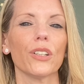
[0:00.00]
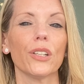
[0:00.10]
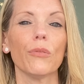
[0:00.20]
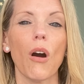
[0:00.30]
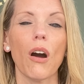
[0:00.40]

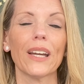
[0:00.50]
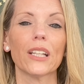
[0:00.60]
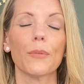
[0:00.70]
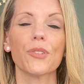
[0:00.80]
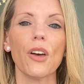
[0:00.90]
you are
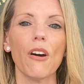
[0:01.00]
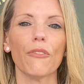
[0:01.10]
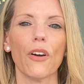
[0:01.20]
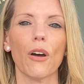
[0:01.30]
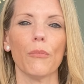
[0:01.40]
in
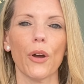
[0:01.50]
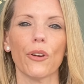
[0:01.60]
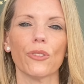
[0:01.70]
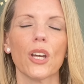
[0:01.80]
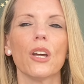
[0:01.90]
observer
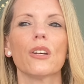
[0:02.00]
mode.